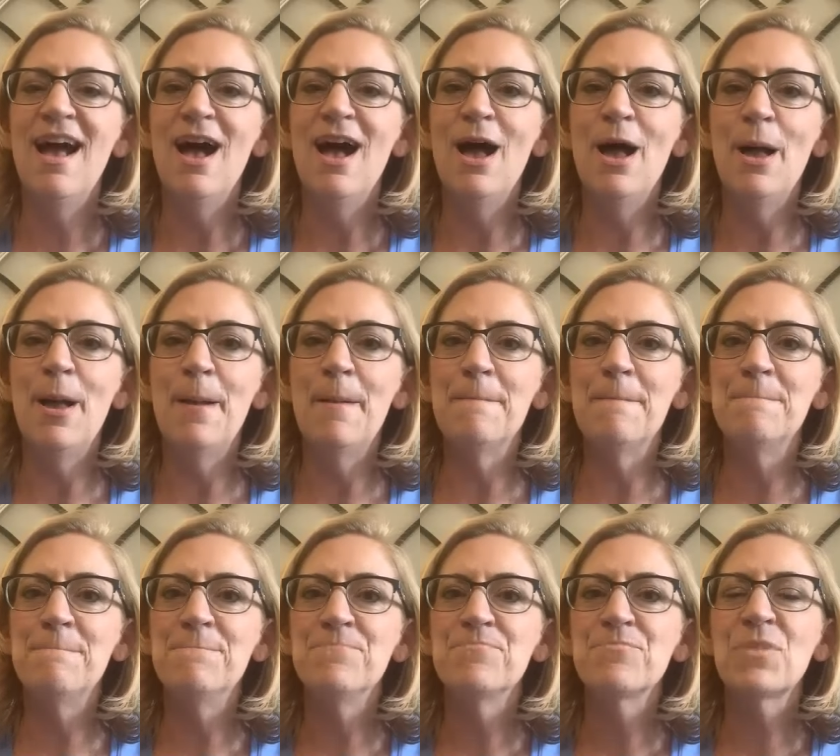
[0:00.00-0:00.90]

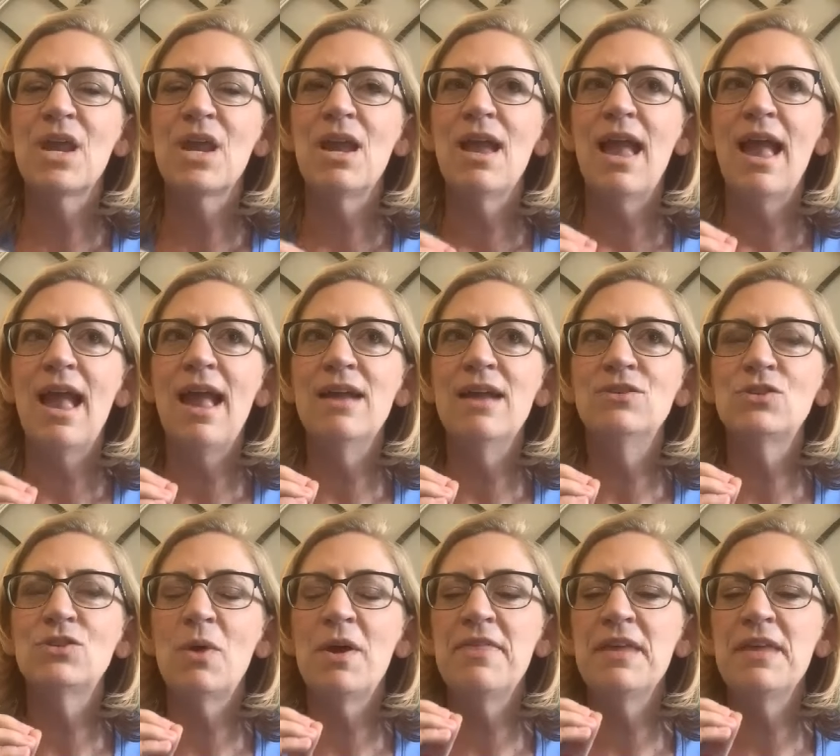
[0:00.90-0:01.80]
Um, Eh,
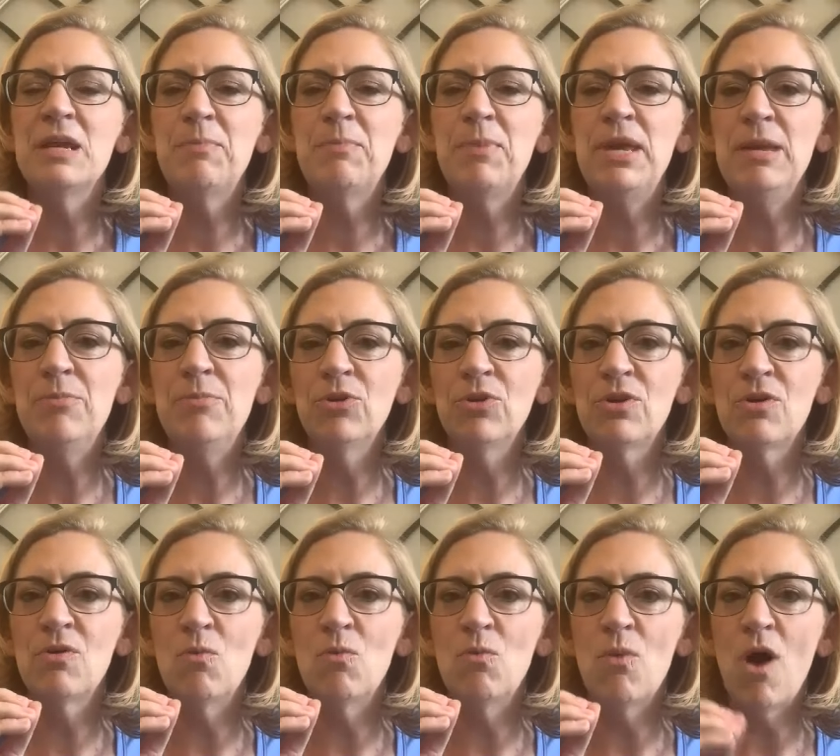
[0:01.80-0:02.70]
so I think people
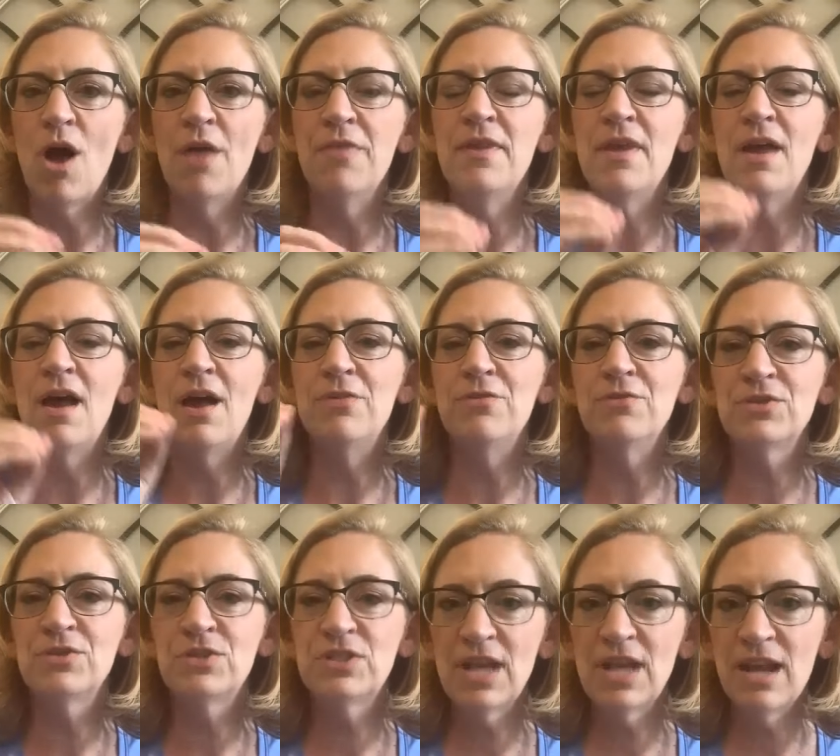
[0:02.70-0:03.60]
are on the other
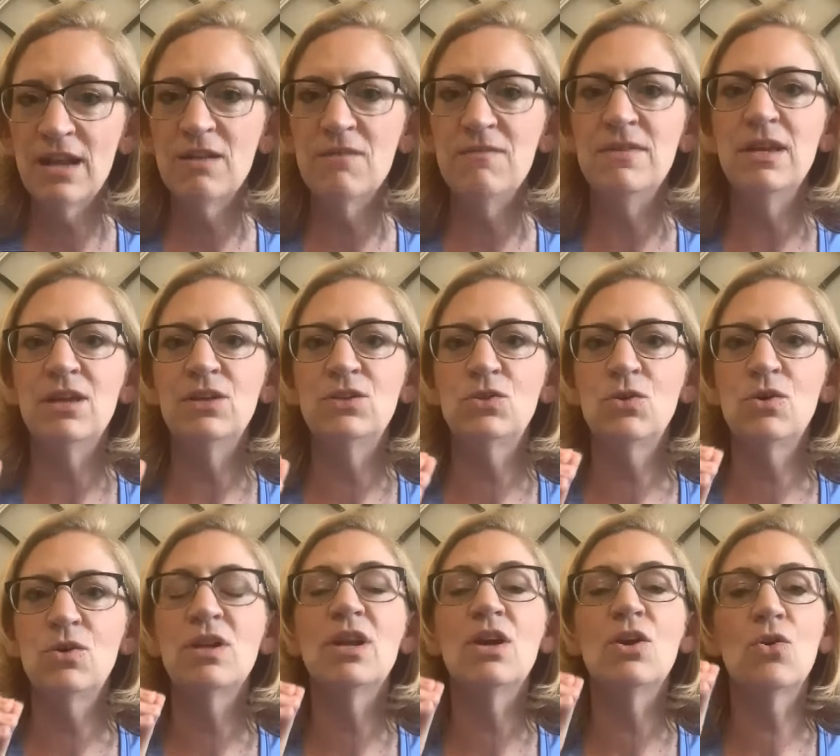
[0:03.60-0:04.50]
side of this are
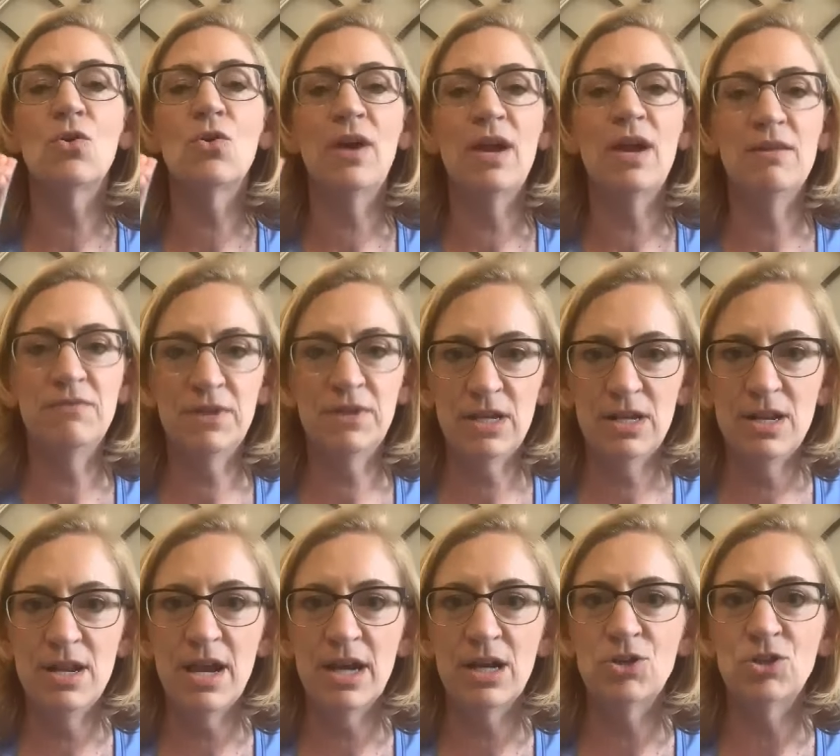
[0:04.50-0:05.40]
going to crave
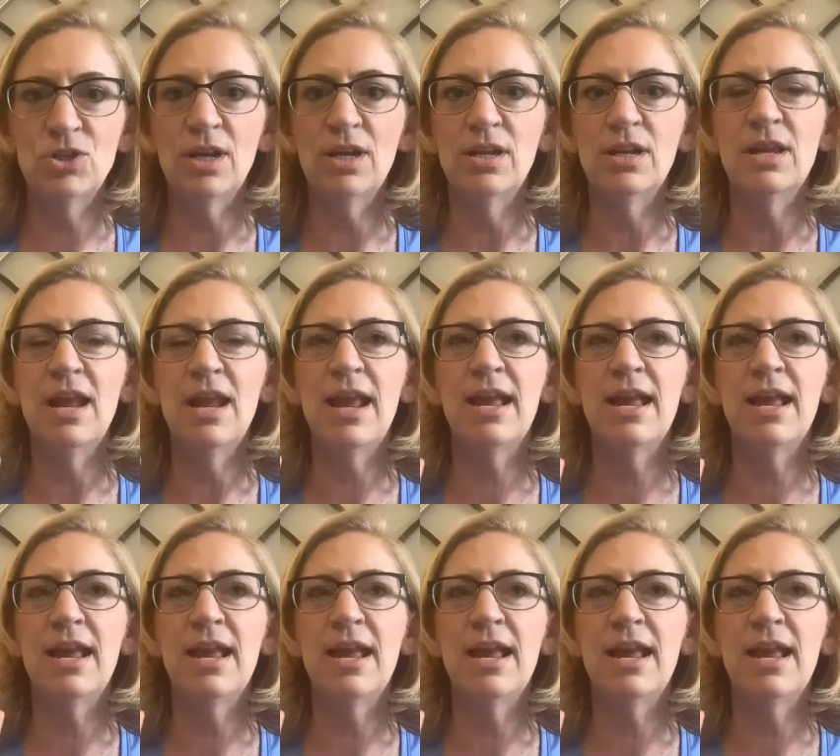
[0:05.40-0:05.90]
connection.